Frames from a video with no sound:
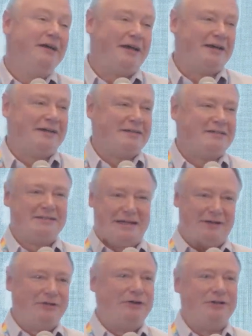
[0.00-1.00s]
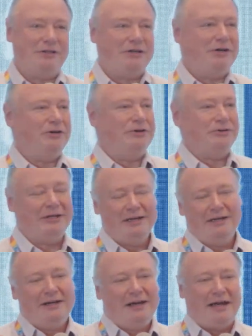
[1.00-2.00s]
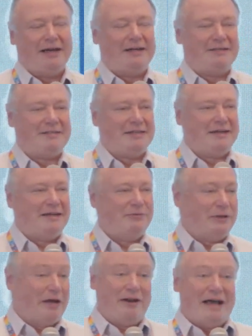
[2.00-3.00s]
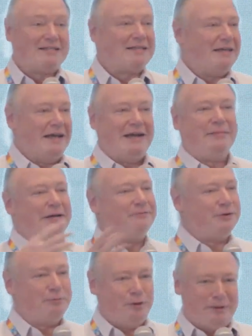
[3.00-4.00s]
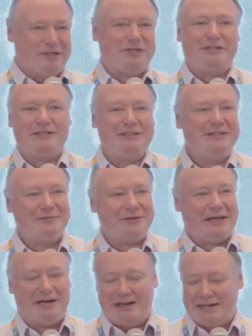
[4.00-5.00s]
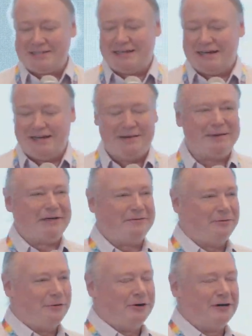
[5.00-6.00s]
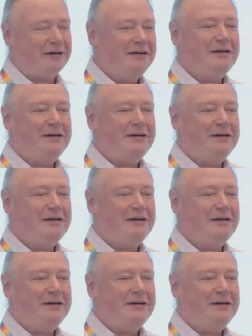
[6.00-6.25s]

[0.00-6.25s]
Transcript: and downloaded the code, and without asking anybody for permission, without asking anybody for